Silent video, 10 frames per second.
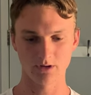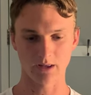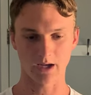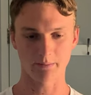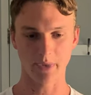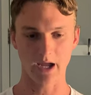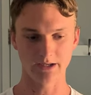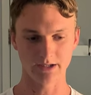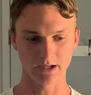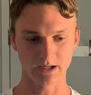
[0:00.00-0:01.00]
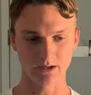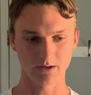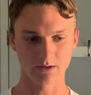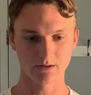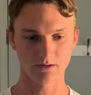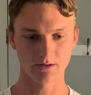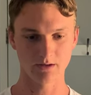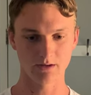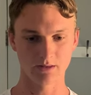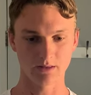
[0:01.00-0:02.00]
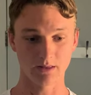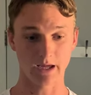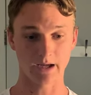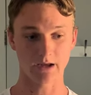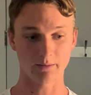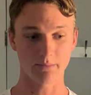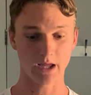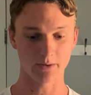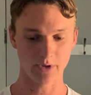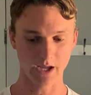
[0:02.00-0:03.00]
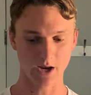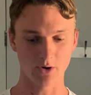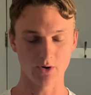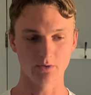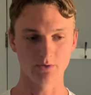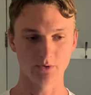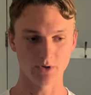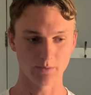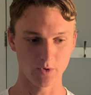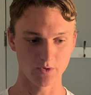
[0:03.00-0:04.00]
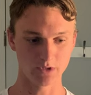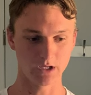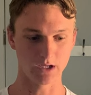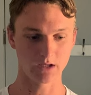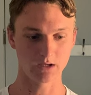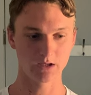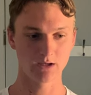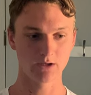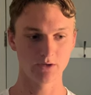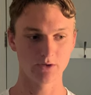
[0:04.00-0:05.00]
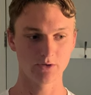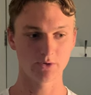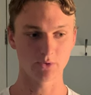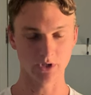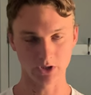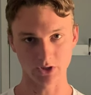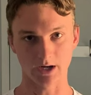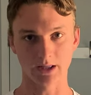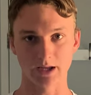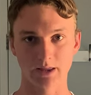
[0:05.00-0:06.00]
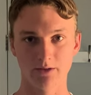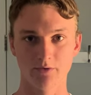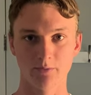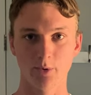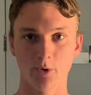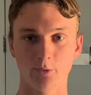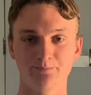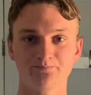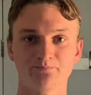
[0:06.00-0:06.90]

like painting, like playing piano, doing music, doing the juggling and the football.